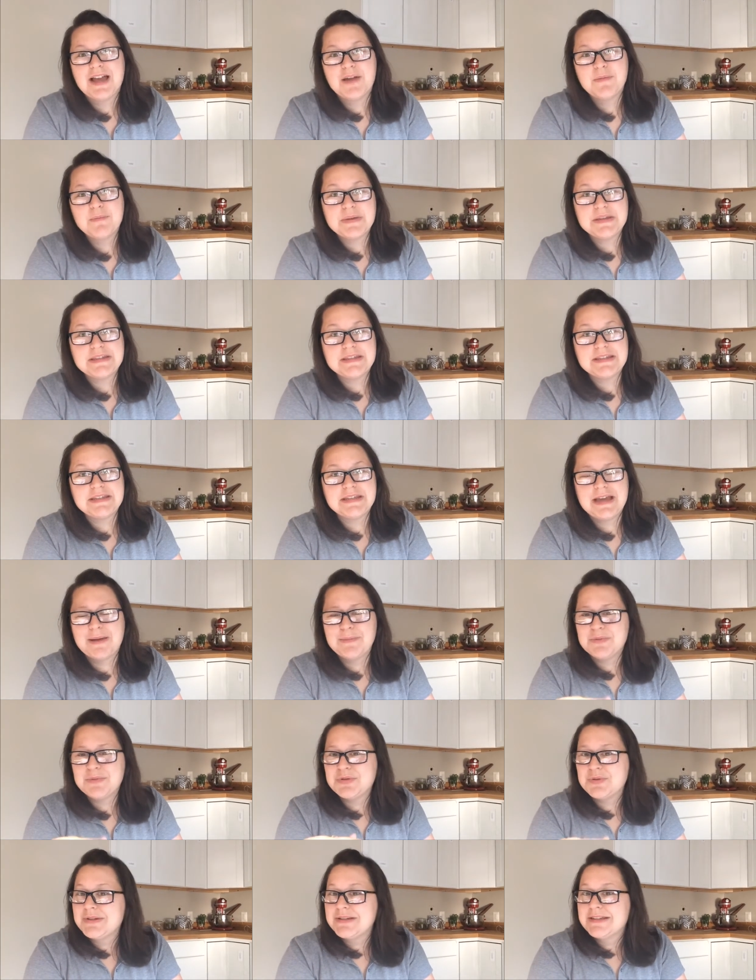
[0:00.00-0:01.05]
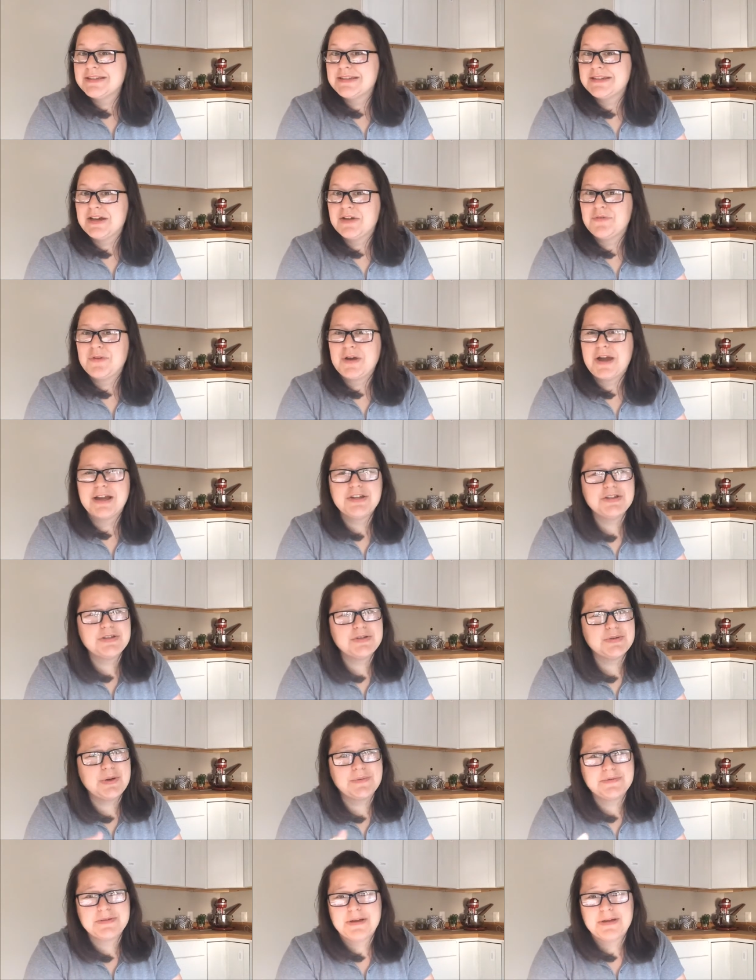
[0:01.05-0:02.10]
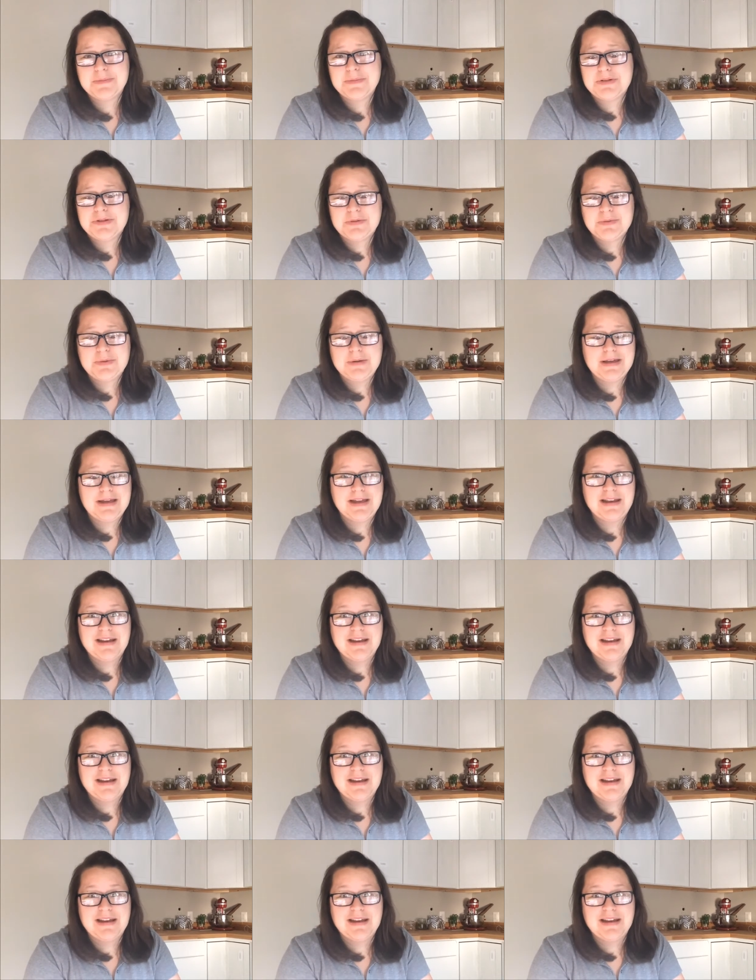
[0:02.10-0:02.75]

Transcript: I'm busy. I'm doing stuff. I just don't have time to do it,